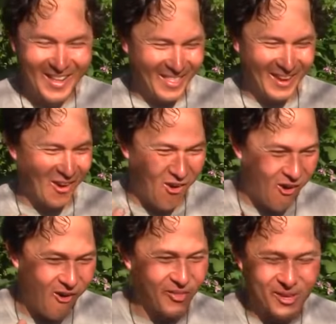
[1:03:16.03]
like
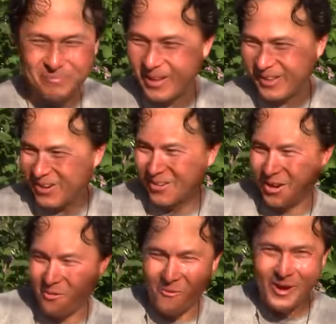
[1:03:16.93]
all these plants. I don't
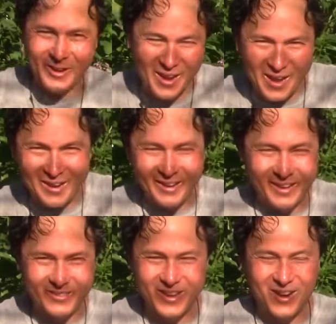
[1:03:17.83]
care what kind it
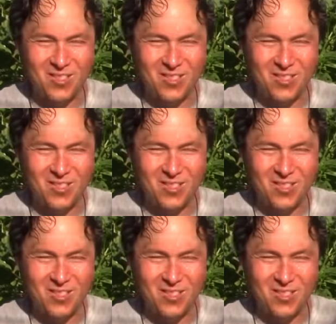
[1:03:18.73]
is, man. I